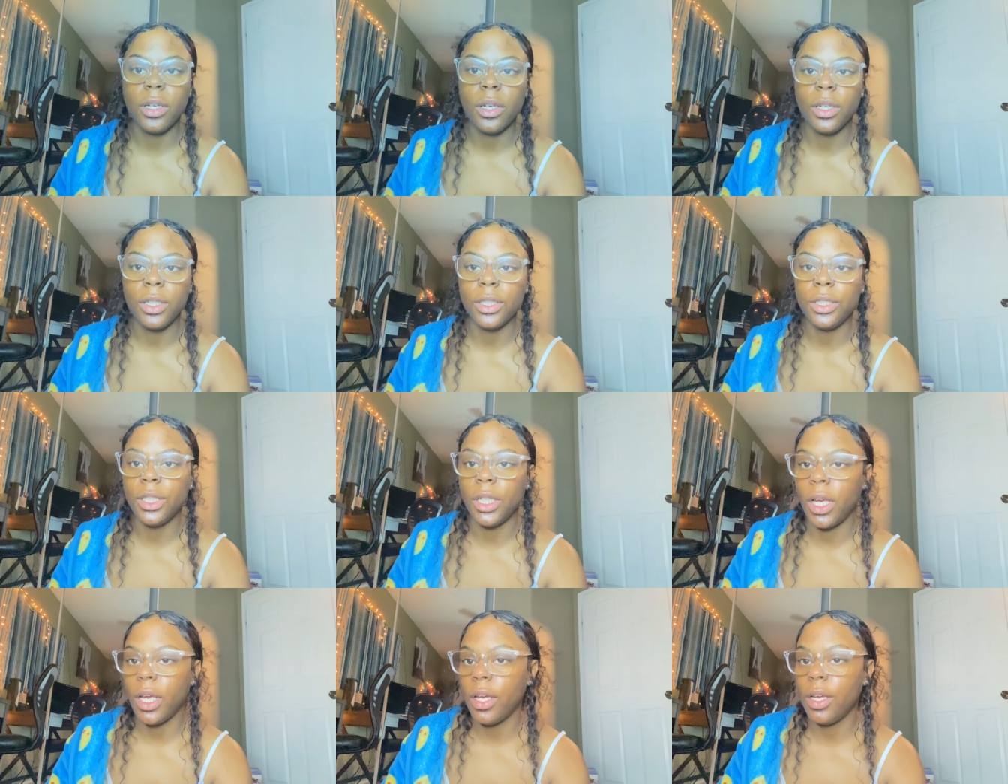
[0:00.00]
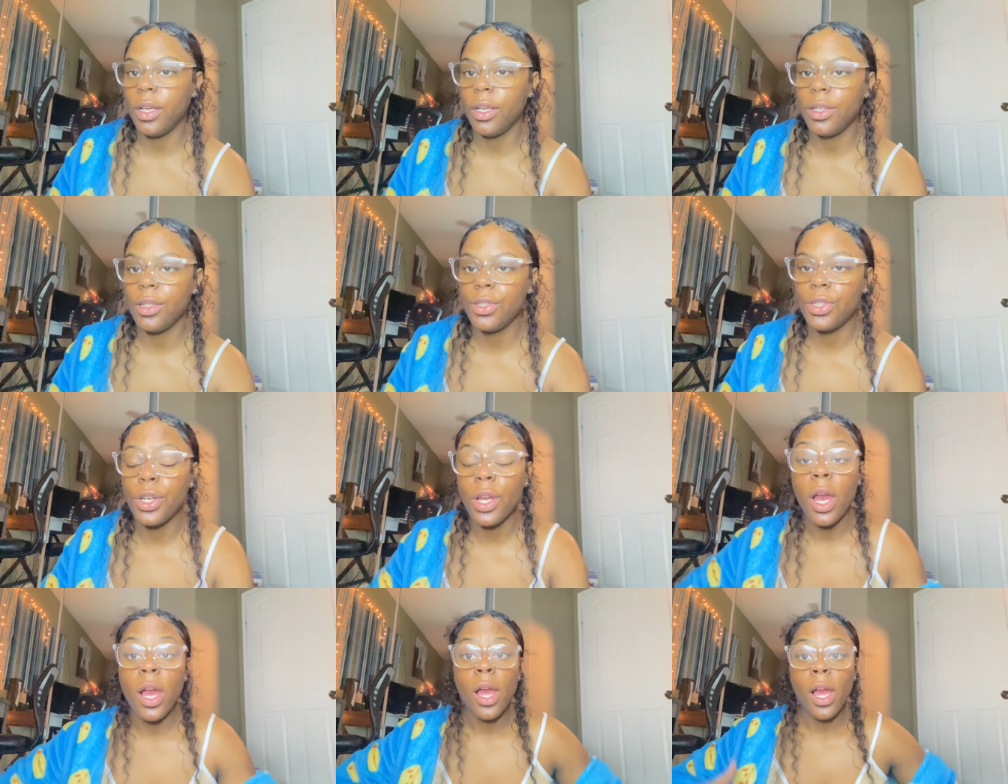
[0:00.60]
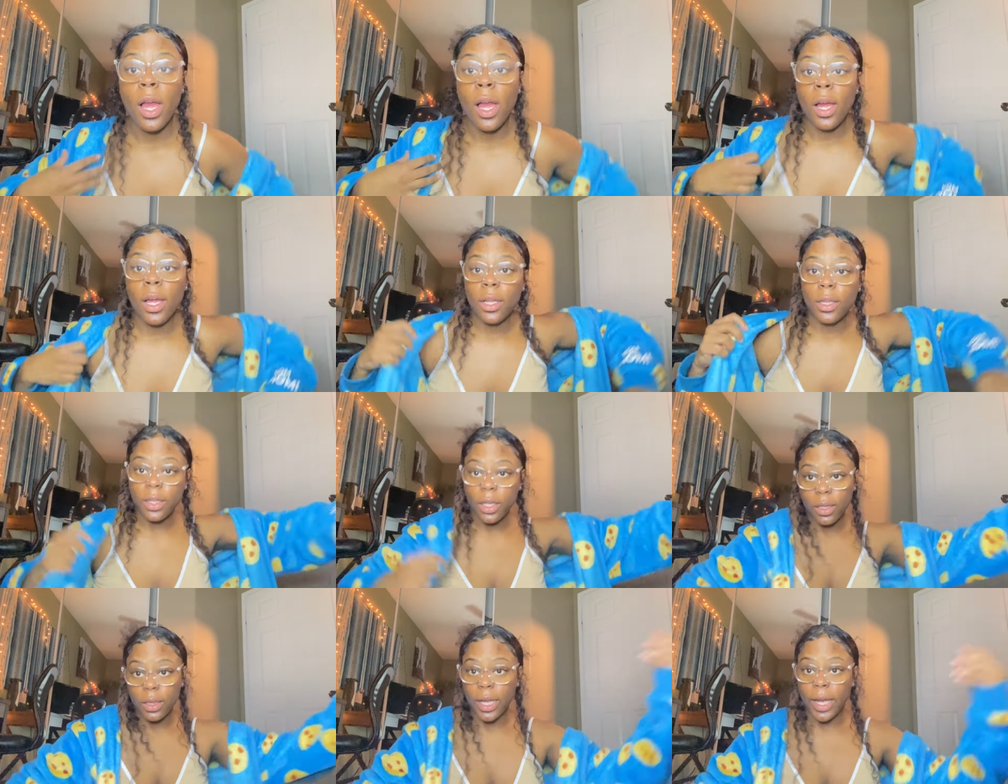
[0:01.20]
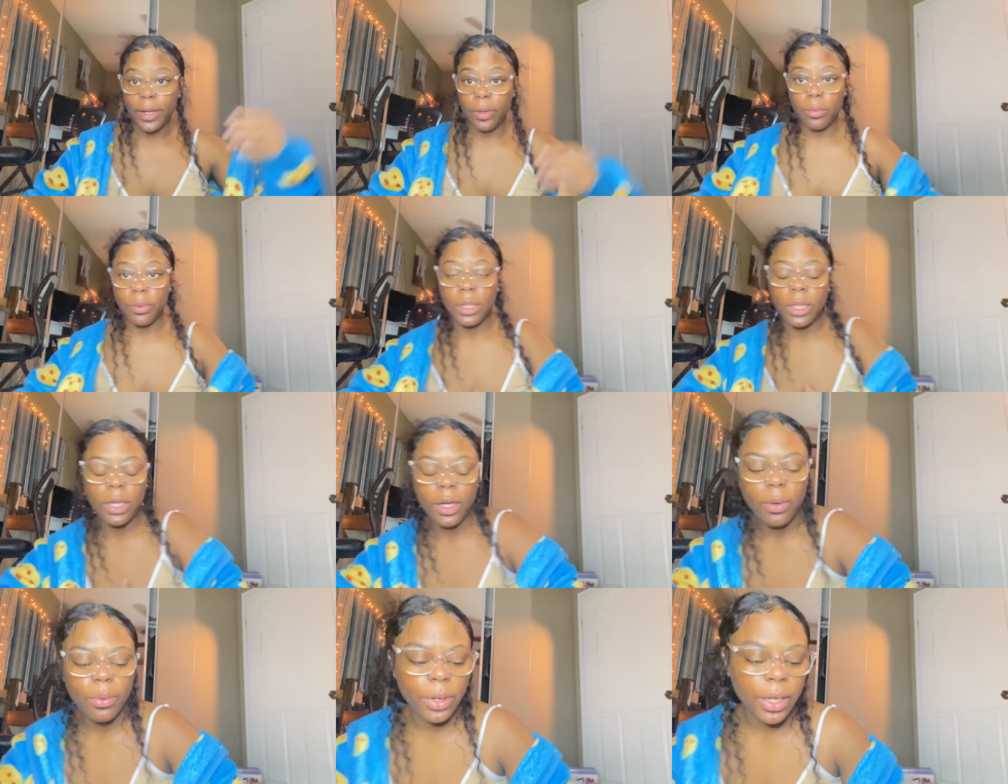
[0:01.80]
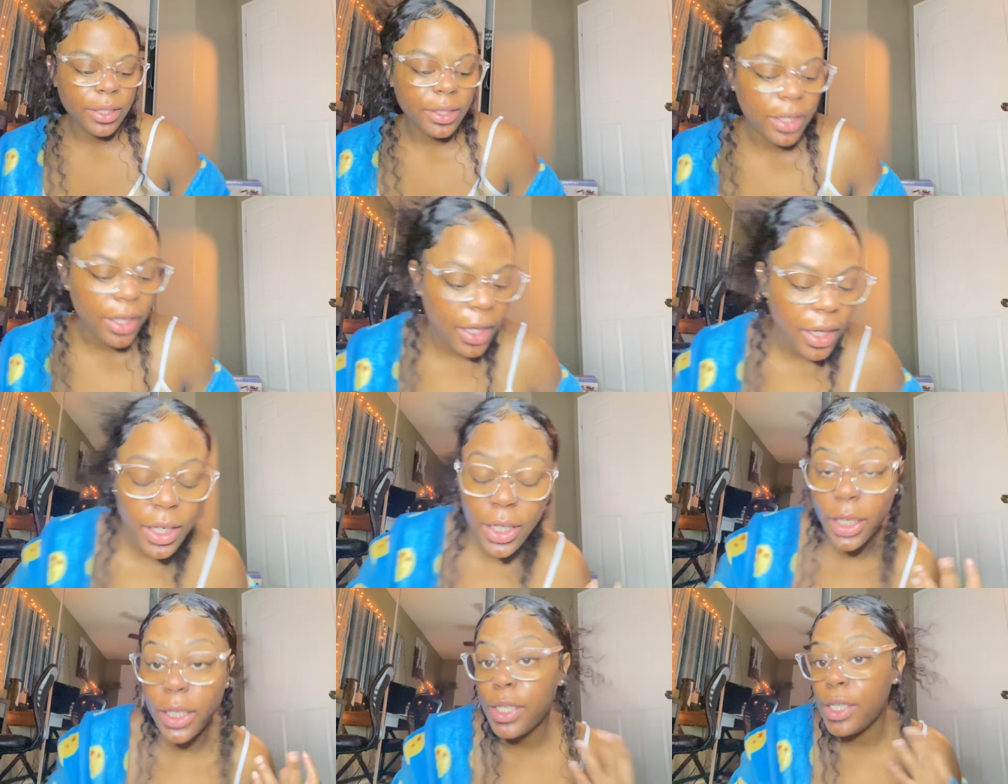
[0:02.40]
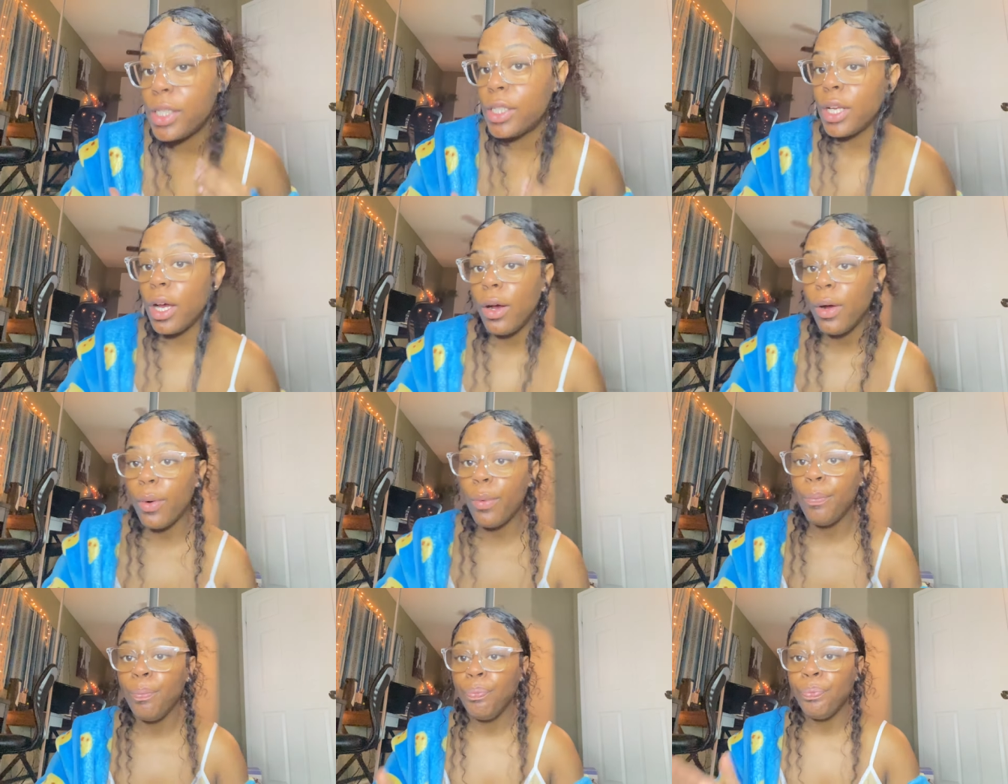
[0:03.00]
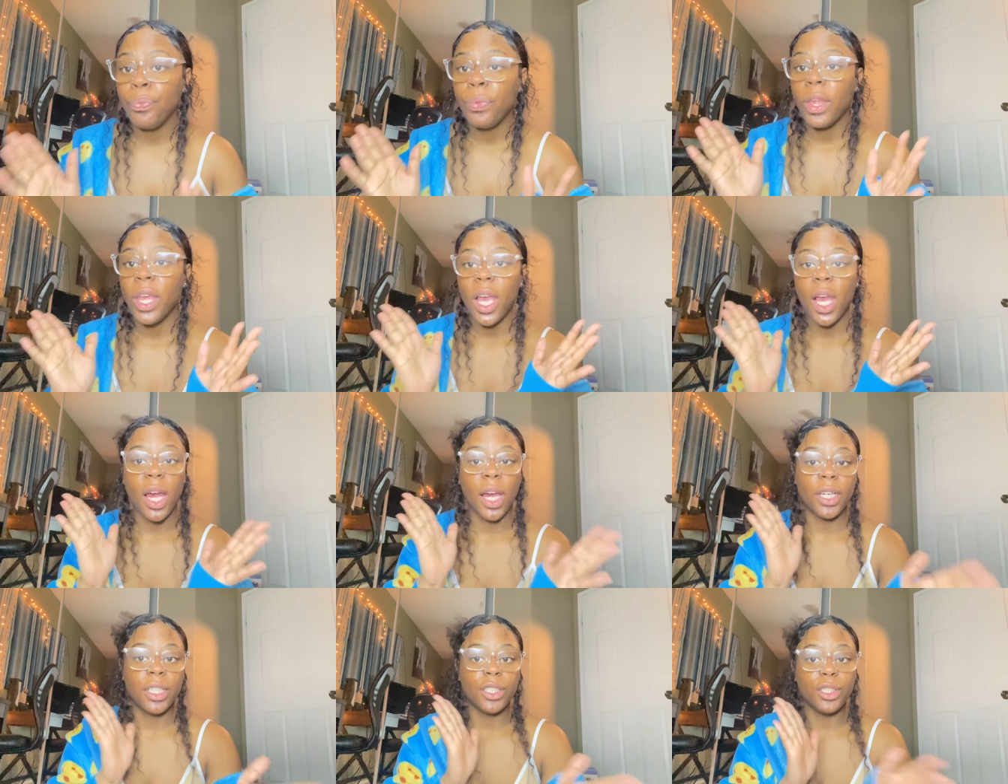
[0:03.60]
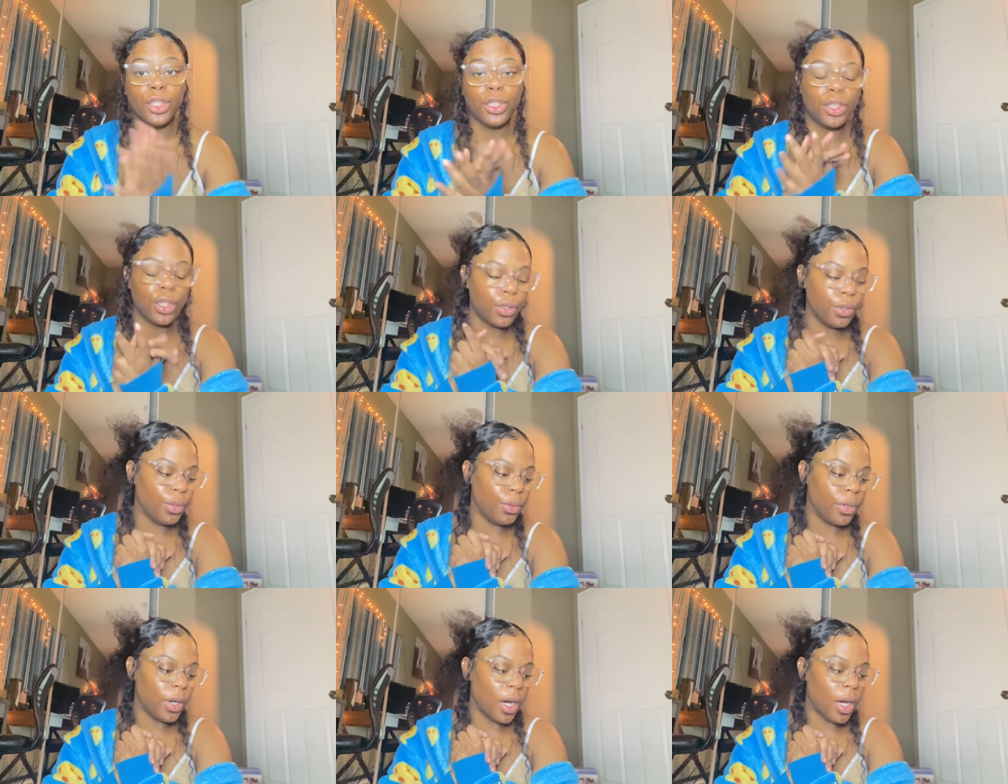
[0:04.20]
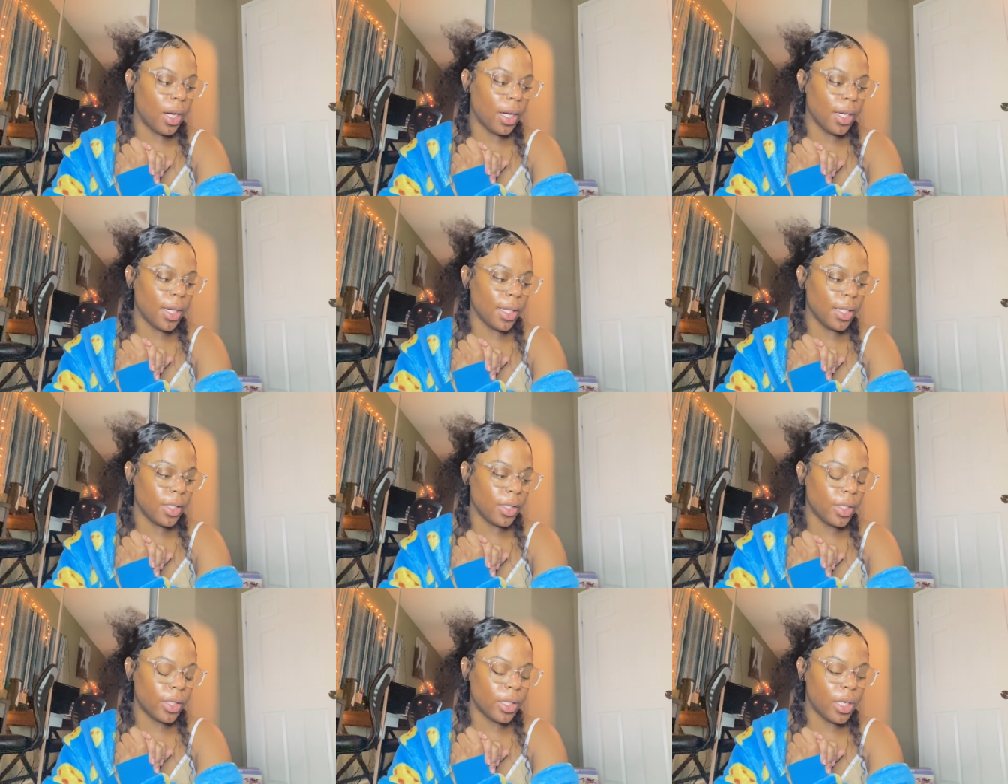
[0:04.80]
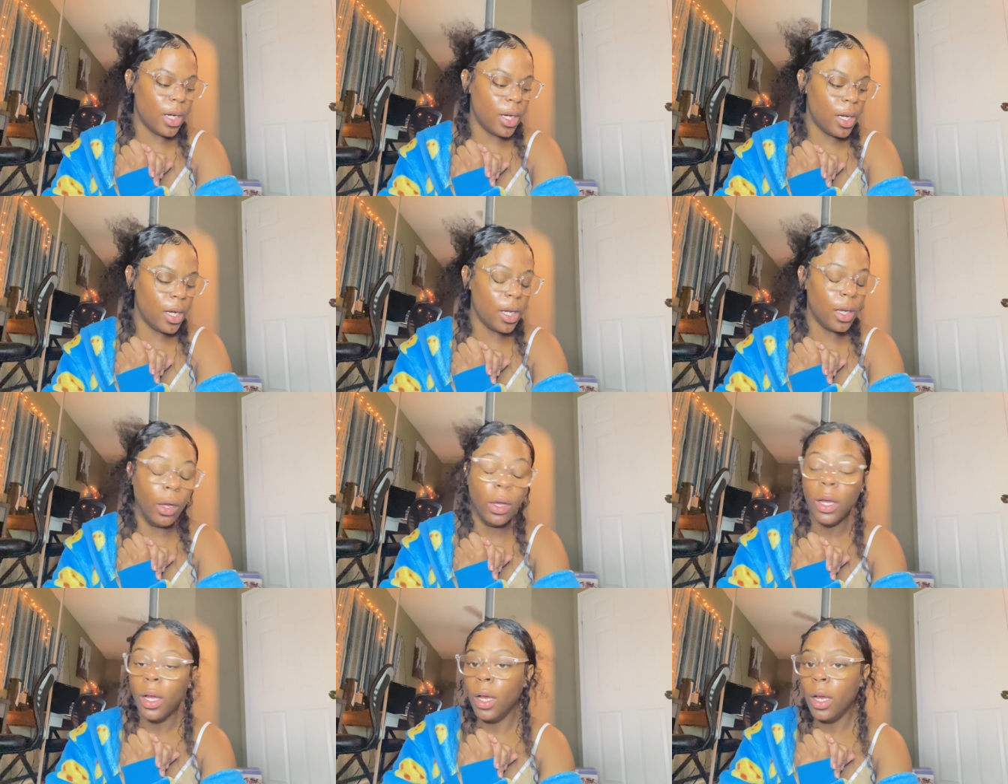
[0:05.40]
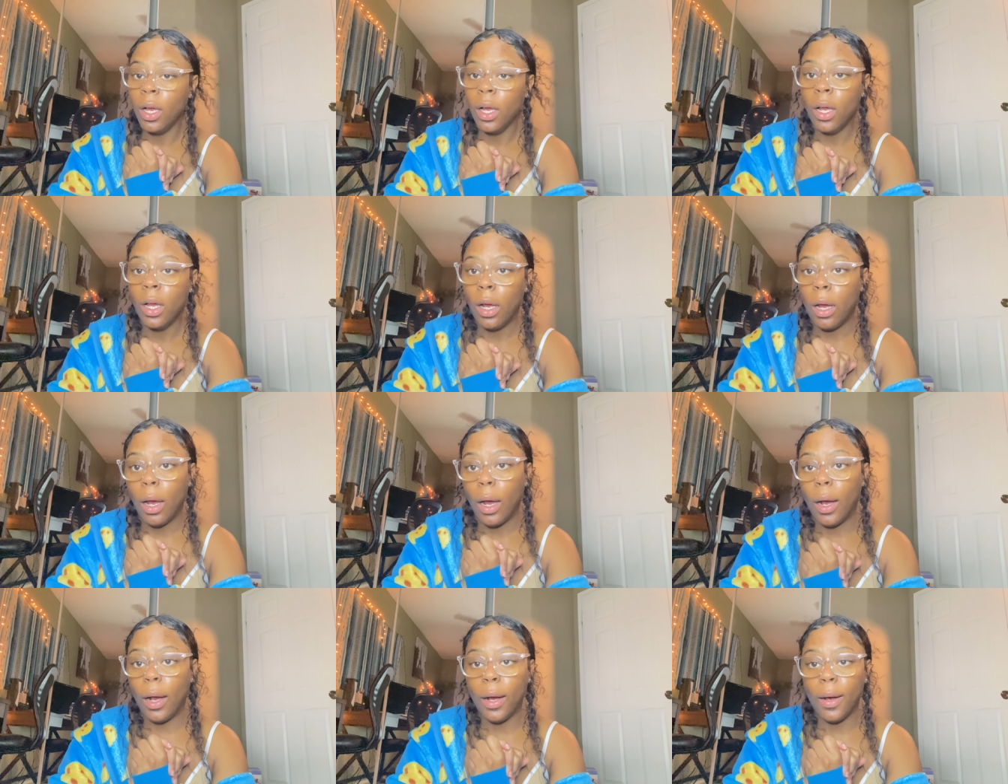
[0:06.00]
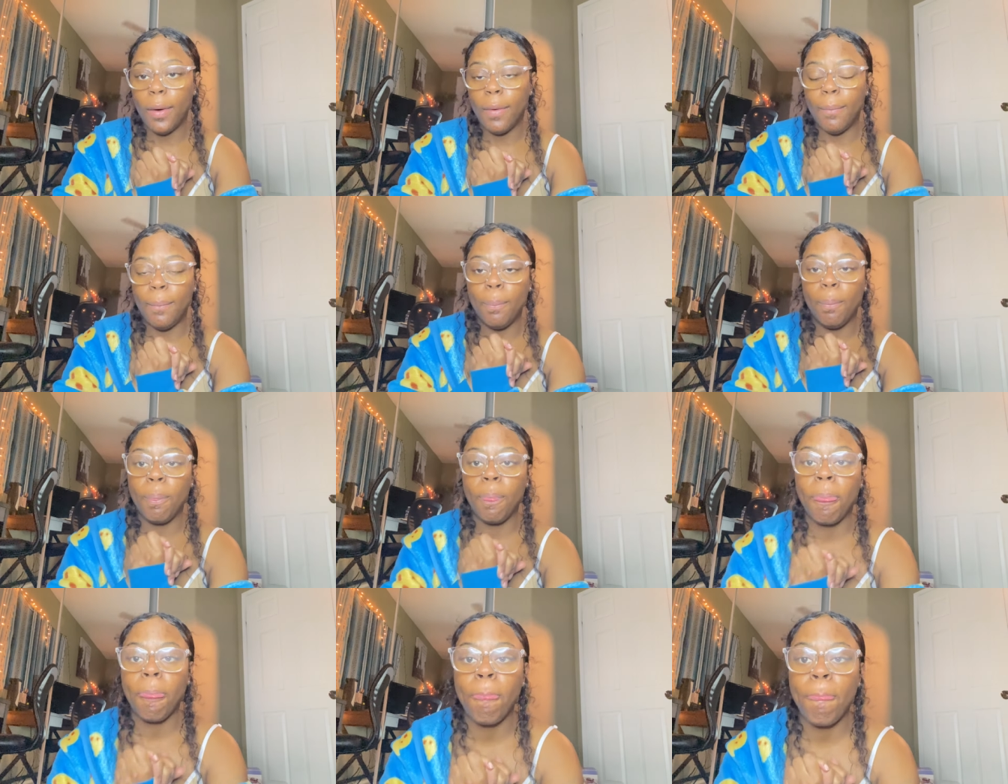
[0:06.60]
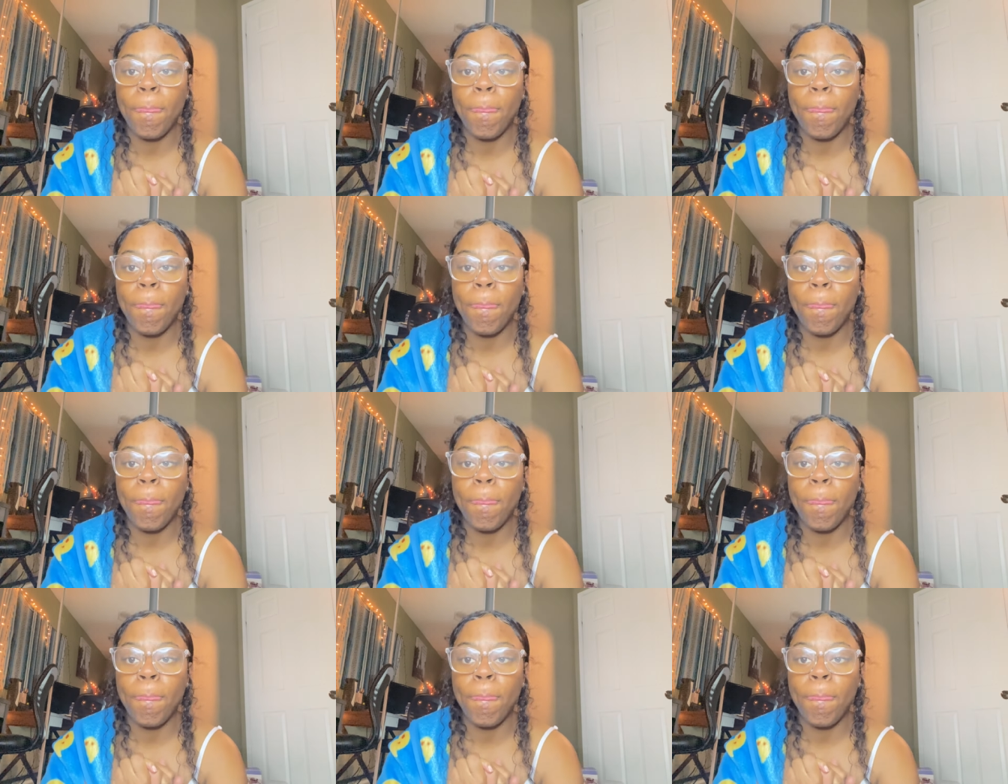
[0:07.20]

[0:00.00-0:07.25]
going to change the light really quick so I can show you guys. I'm